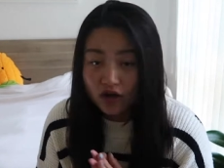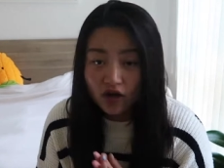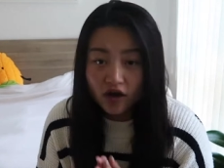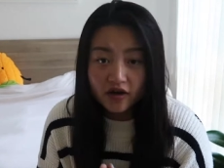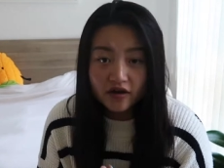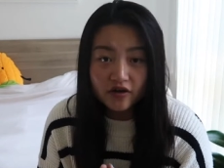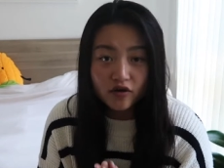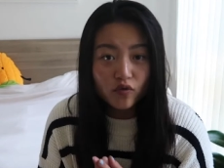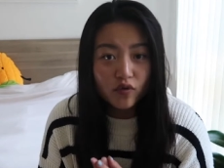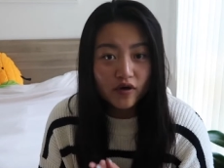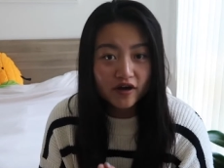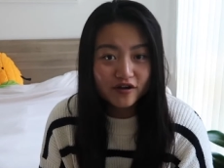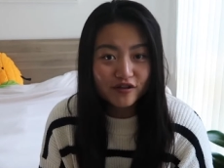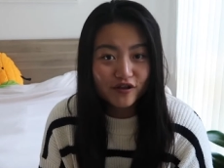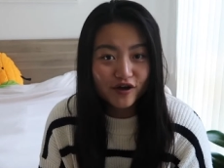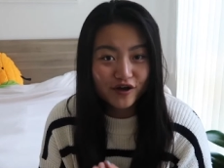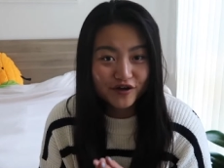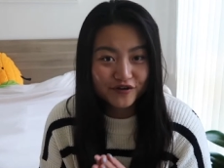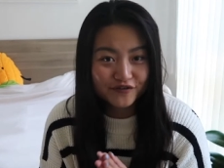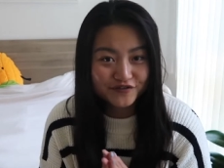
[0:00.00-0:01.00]
I got quite a
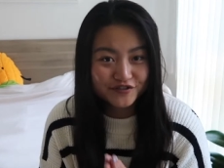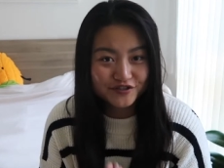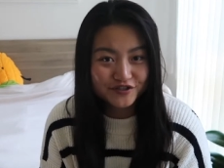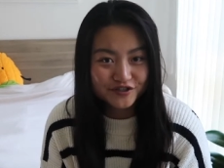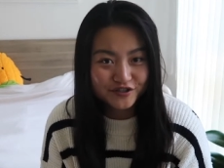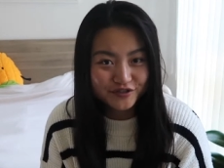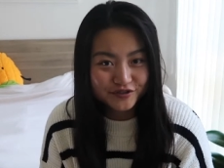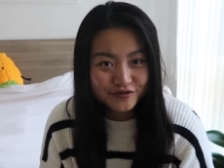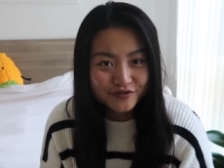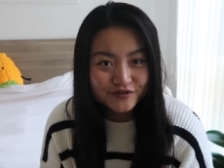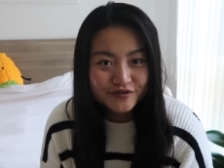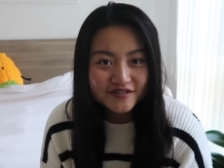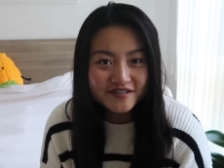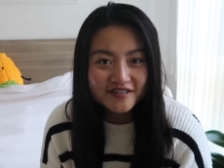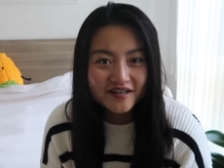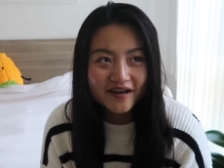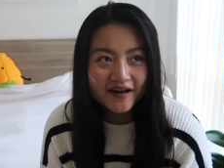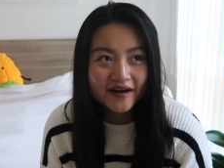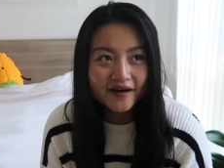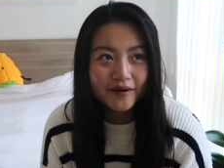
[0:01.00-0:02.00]
lot of shoes.
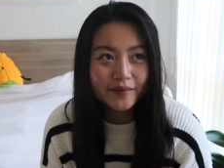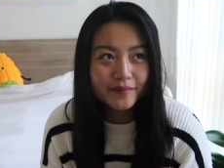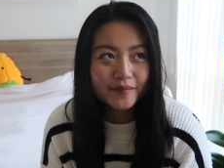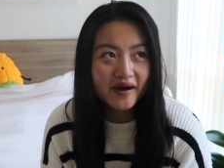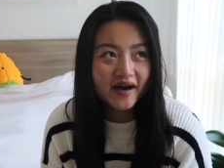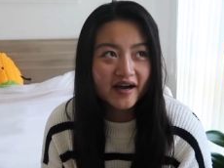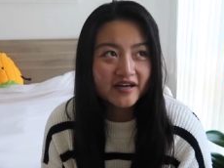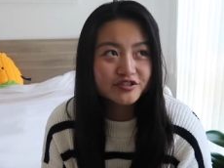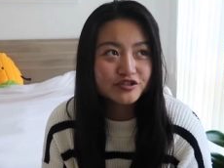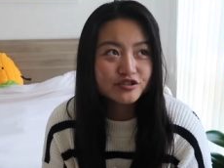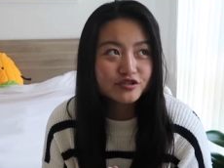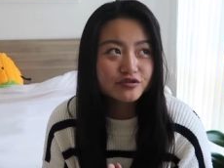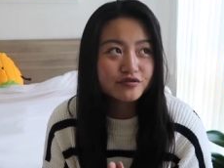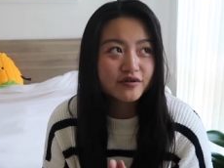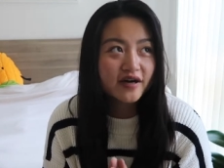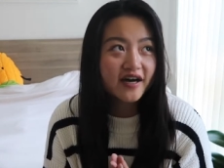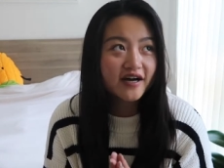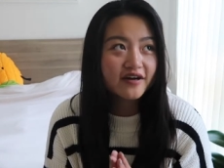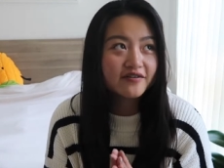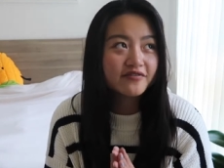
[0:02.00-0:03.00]
Um, I do
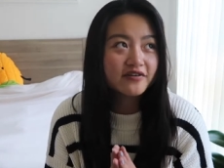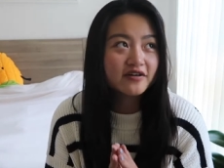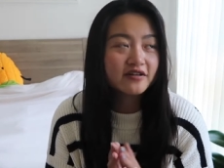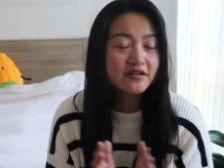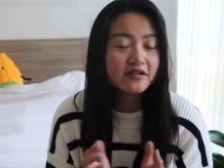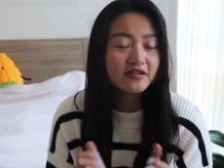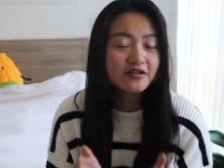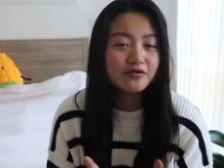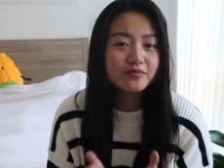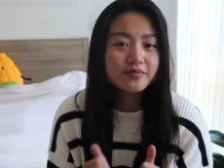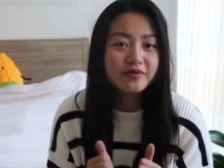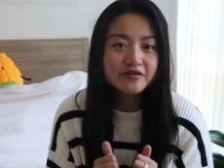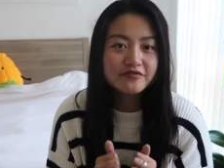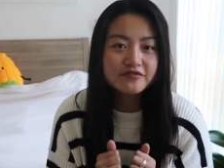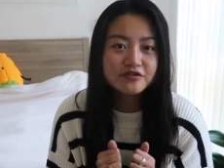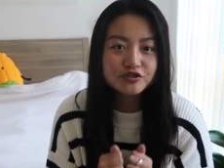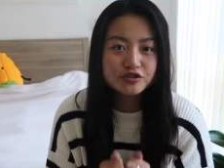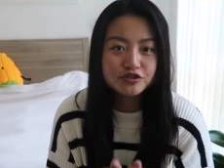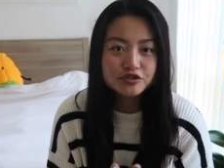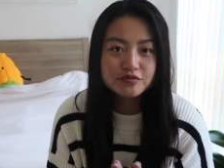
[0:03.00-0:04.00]
have a little bit of
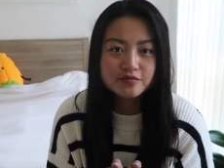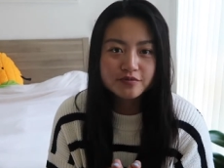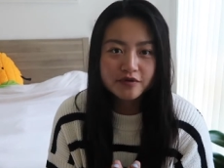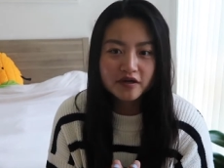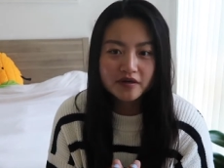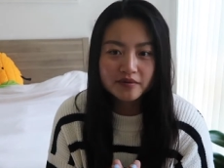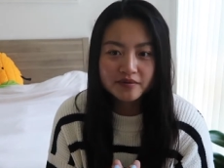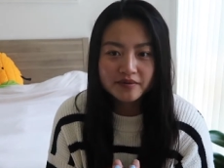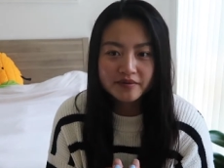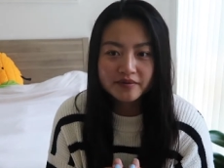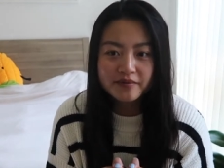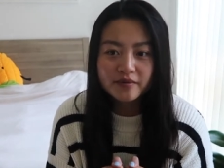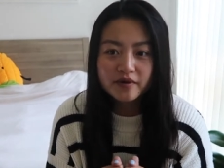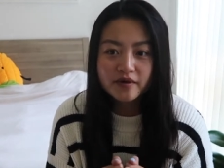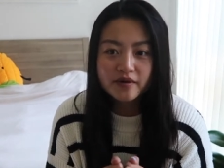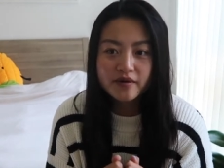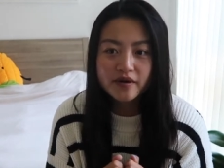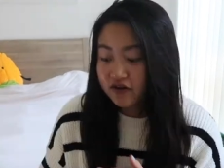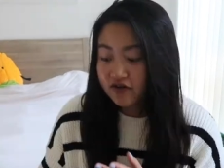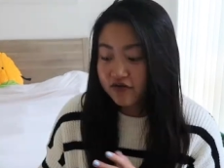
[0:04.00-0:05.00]
a shoe problem
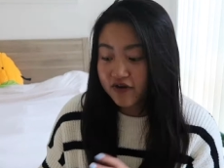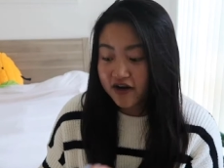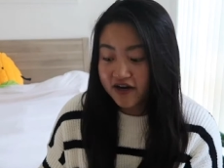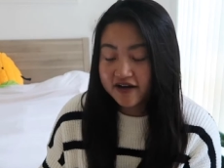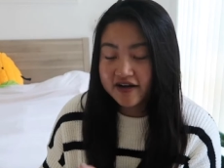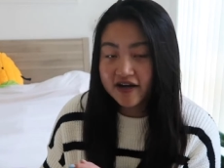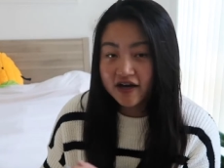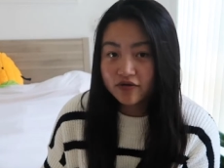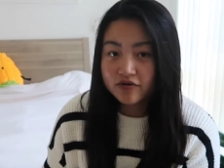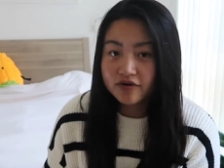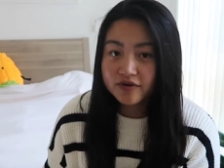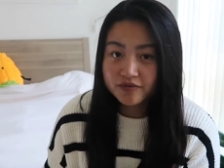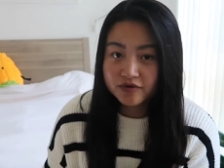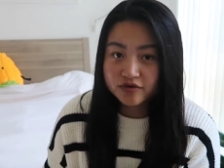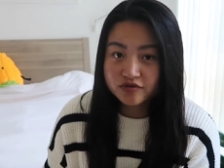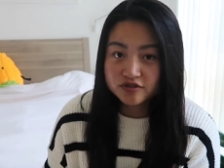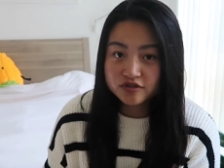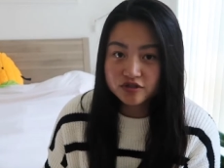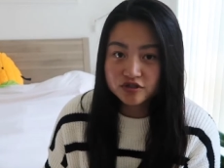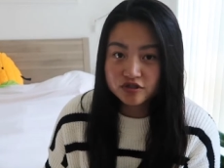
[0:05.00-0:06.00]
Right now what I'm
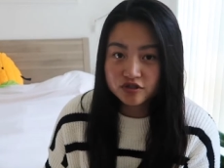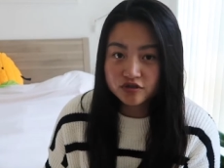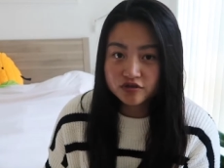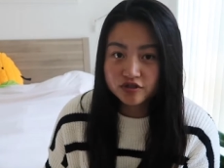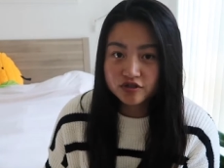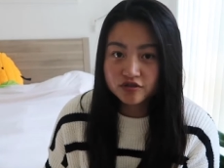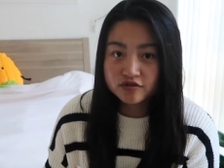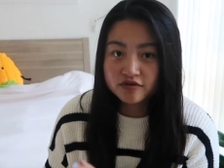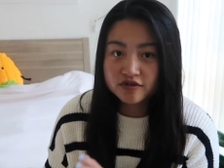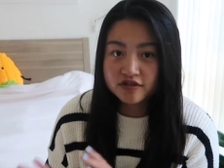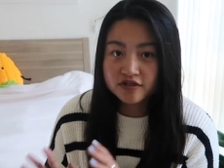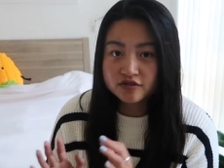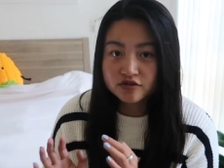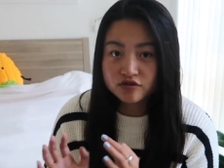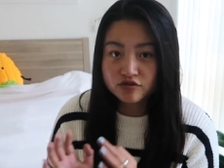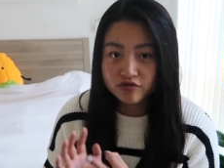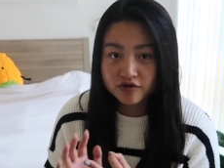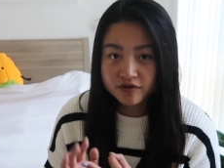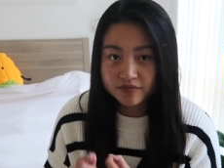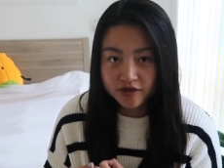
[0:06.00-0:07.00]
going to show you is
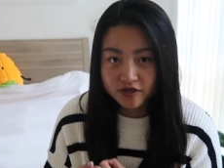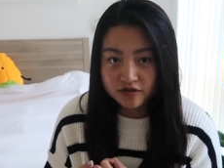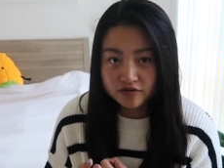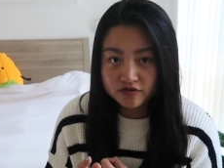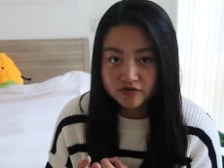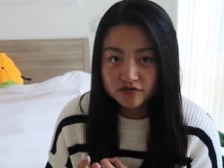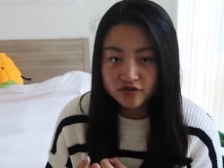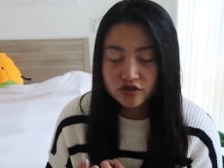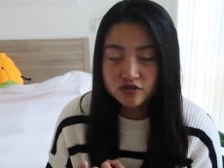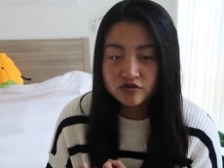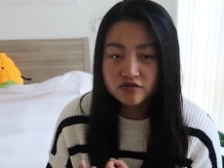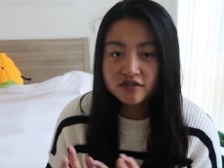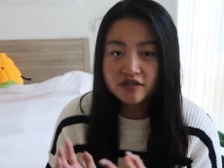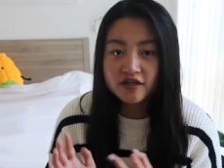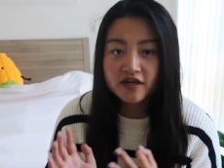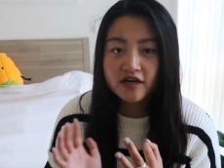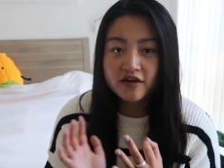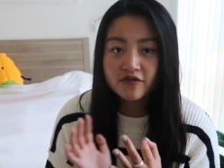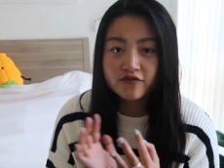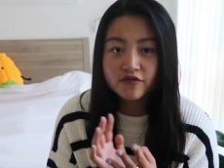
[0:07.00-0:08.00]
three pairs of shoes and
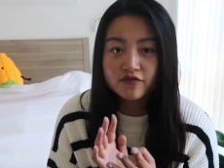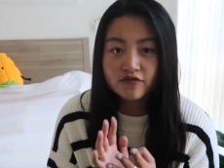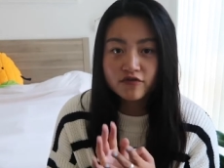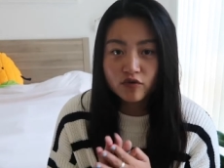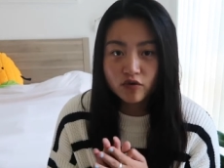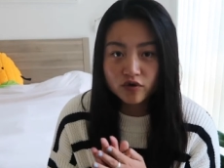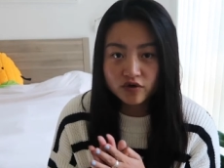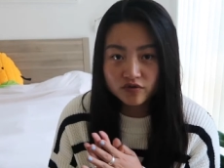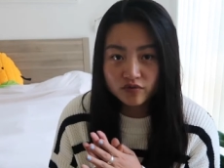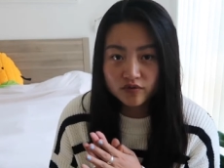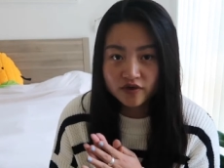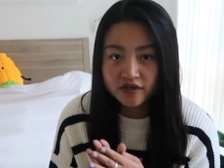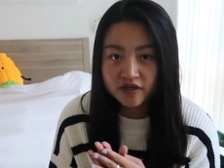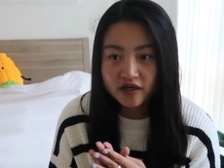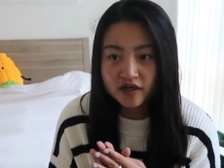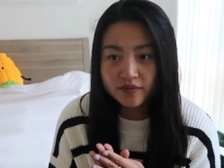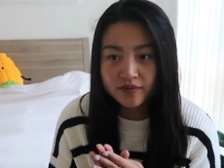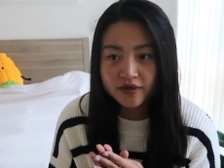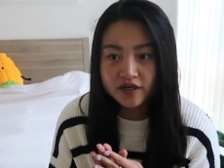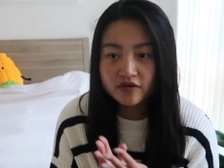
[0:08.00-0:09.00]
I have a fourth one
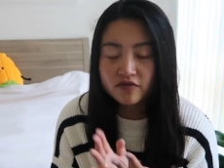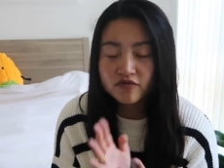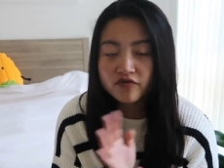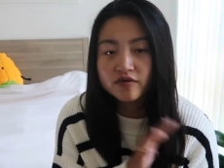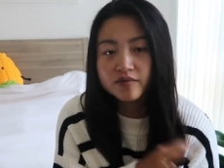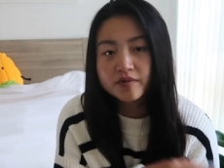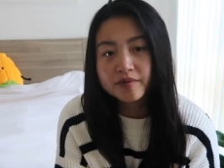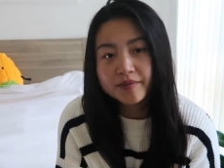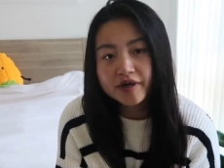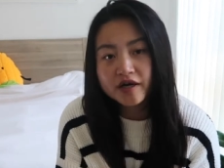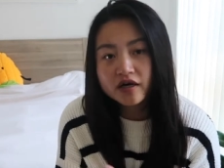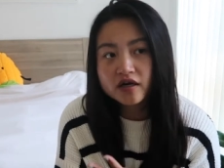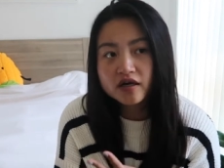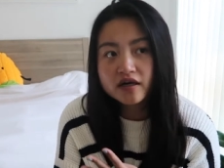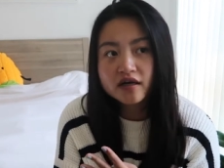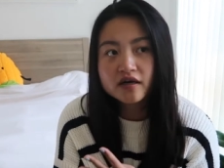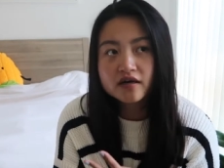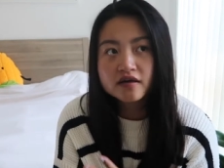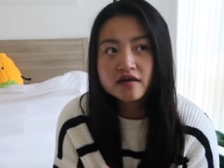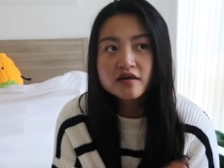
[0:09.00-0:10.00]
coming in from
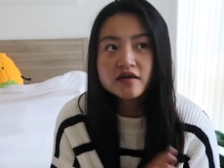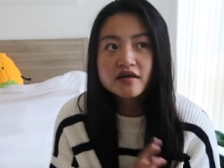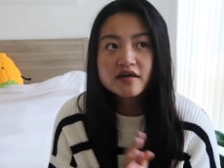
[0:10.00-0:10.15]
America.